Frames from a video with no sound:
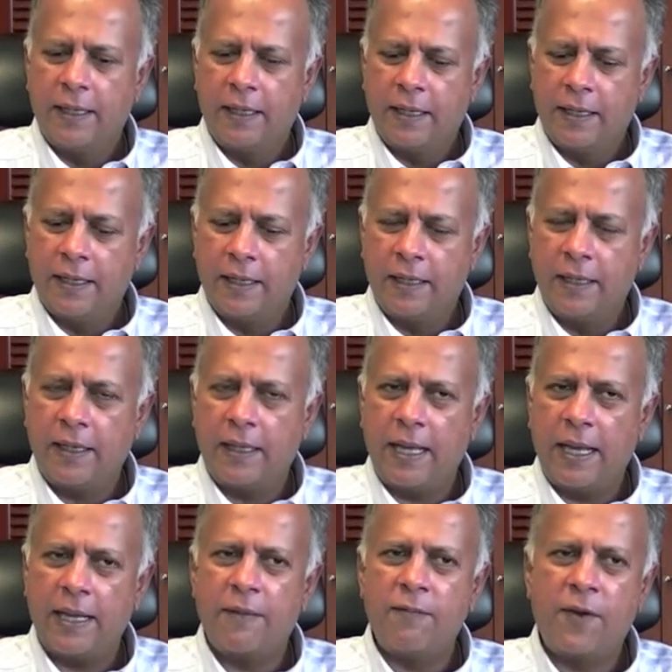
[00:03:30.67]

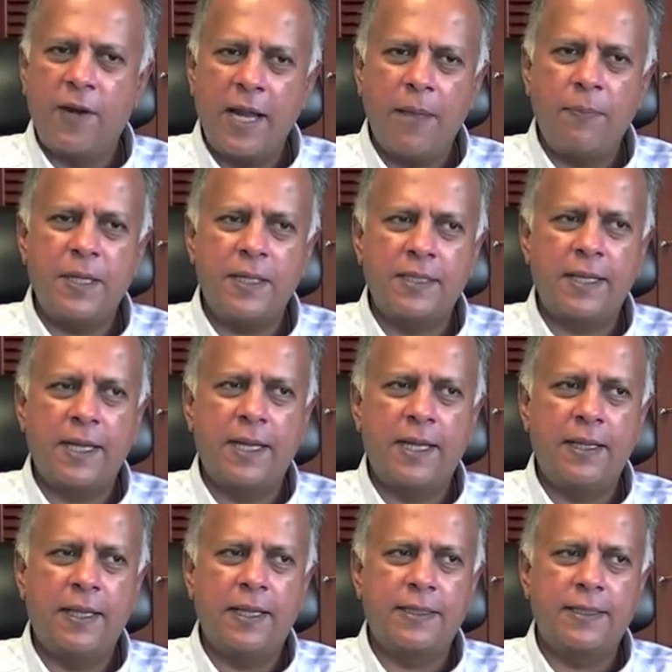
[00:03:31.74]
And I'm very happy to
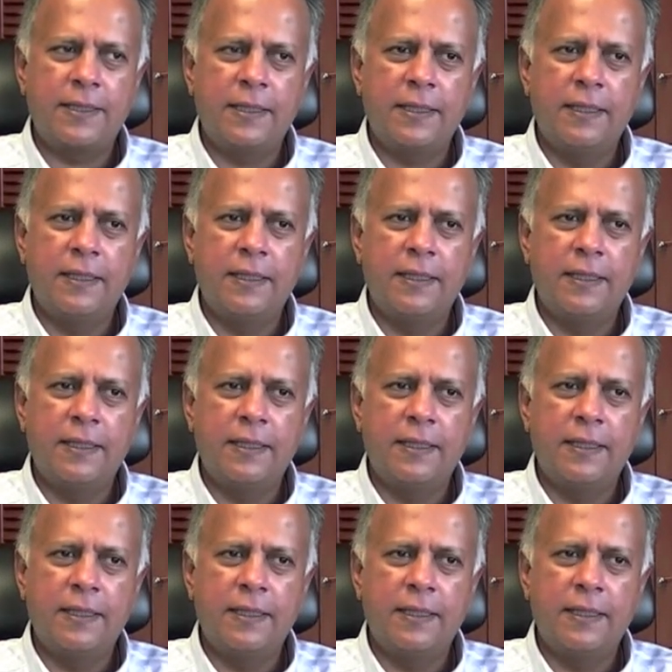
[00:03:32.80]
say that